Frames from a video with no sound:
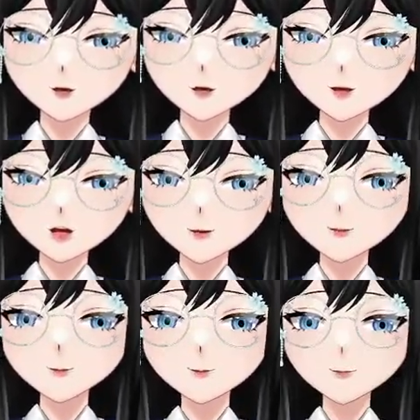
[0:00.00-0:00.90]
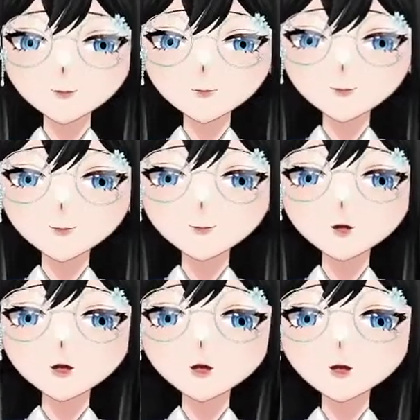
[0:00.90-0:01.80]
Okay.
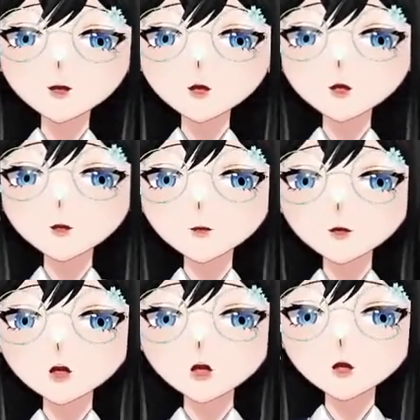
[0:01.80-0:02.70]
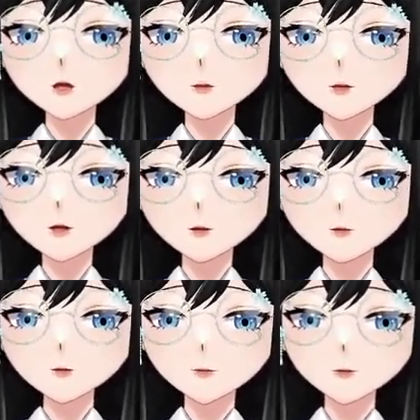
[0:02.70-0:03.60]
And the chromosome,
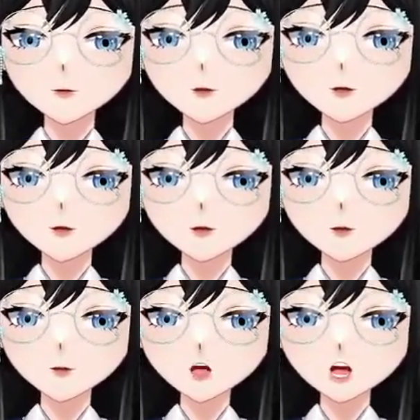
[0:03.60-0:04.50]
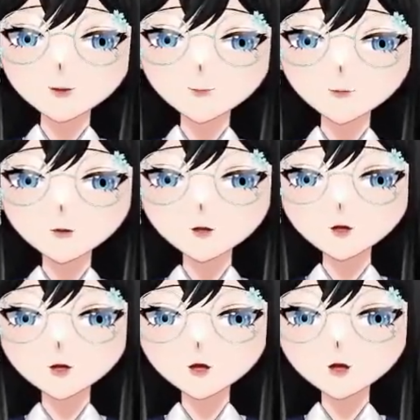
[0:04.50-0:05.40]
that
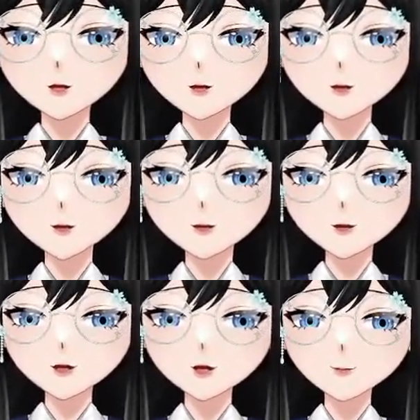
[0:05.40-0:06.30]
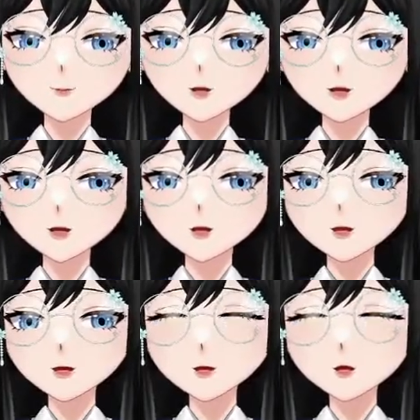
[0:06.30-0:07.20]
would
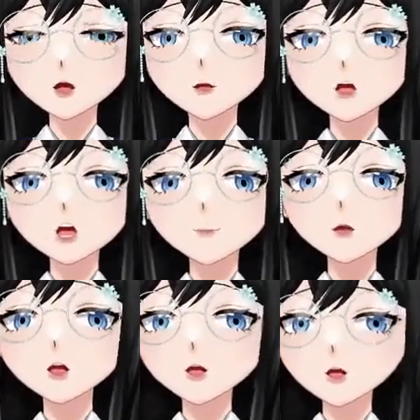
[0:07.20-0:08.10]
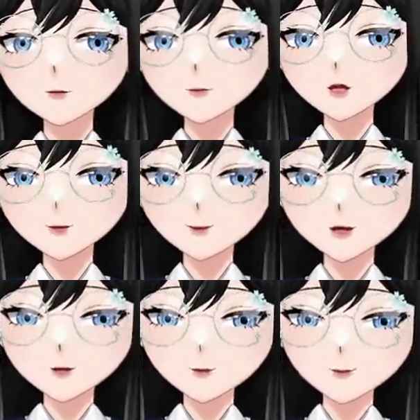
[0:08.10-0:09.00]
be, we have 23 of them
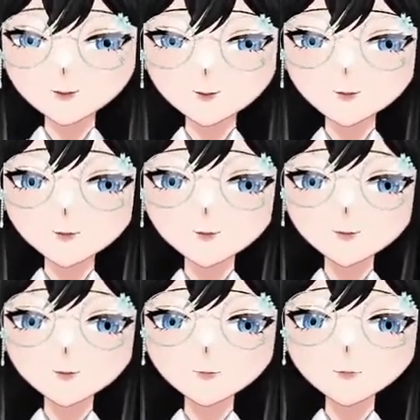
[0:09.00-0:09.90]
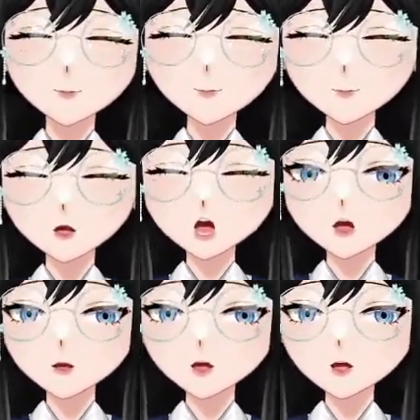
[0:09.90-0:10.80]

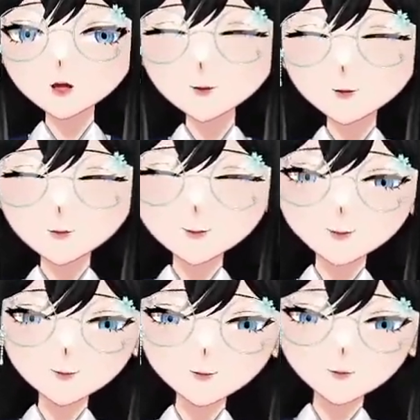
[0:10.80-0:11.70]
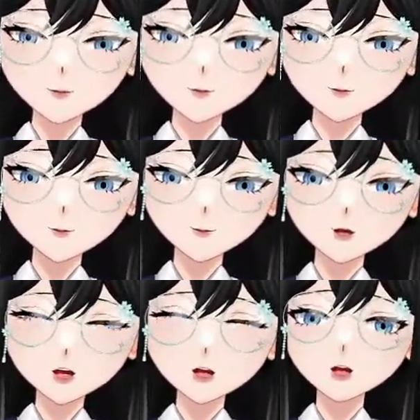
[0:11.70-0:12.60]
normally. And
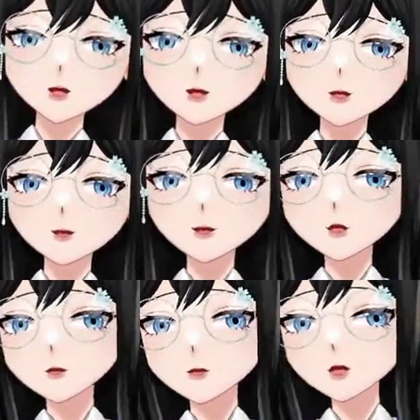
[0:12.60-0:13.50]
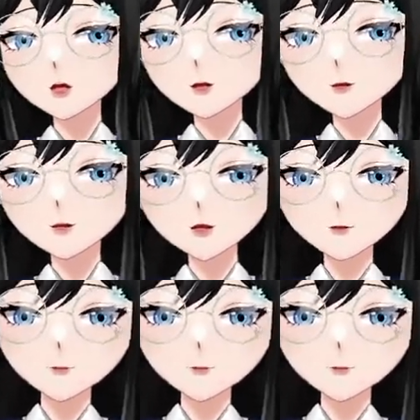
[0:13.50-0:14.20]
that has a centromere in the middle.